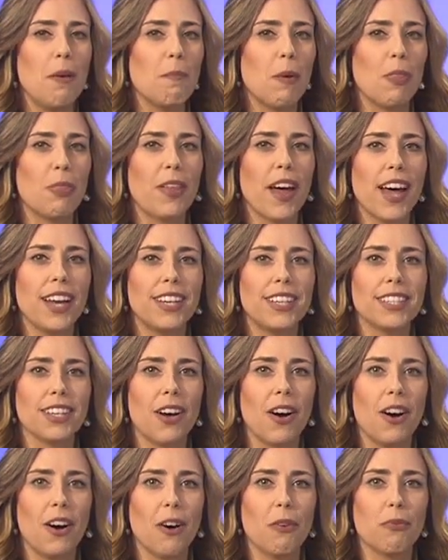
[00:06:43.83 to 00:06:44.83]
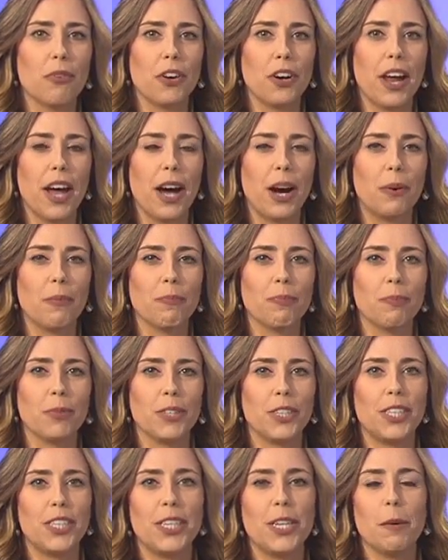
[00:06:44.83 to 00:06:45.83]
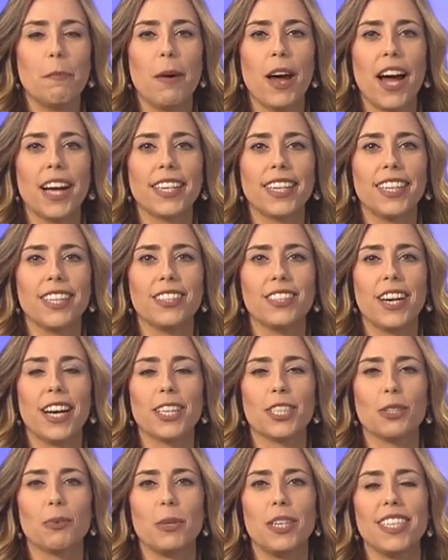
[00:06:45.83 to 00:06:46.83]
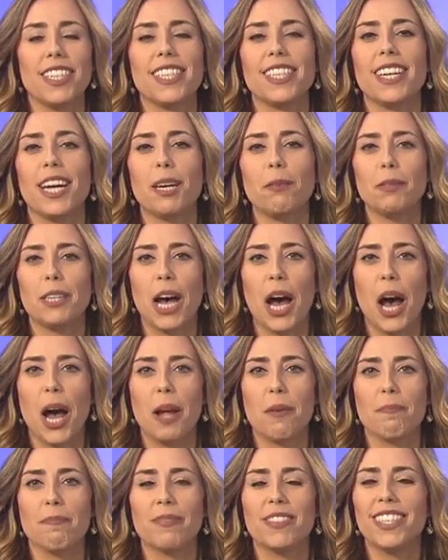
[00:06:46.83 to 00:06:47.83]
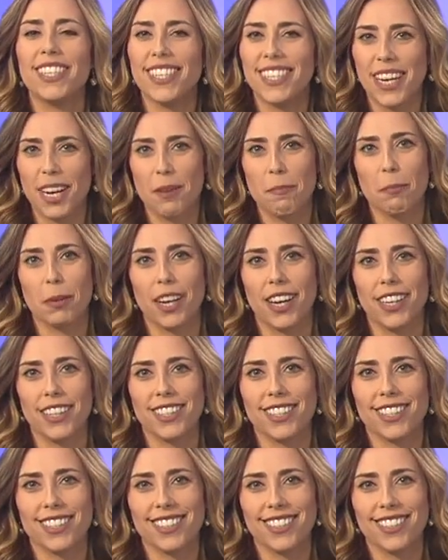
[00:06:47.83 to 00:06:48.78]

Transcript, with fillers: But that is all for now. We'll see you back here next week, same time, same place.